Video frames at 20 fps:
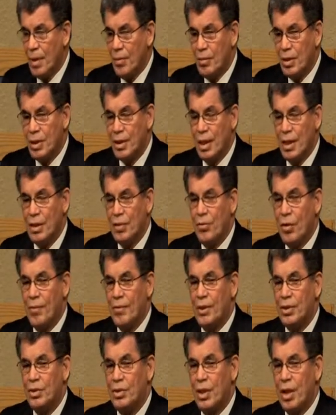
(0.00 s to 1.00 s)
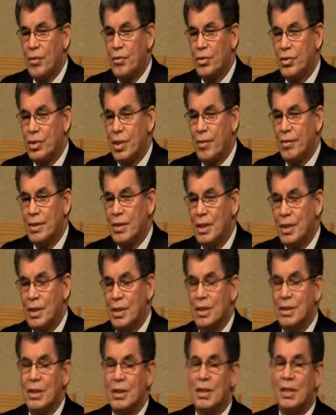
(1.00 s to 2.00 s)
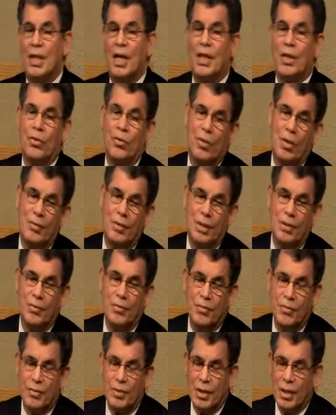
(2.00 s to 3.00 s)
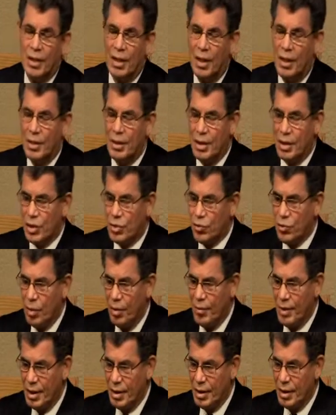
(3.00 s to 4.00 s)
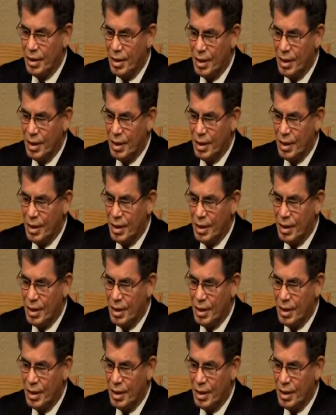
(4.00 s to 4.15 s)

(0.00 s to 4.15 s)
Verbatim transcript: But then in Revelation chapter seventeen, there's another woman, and this woman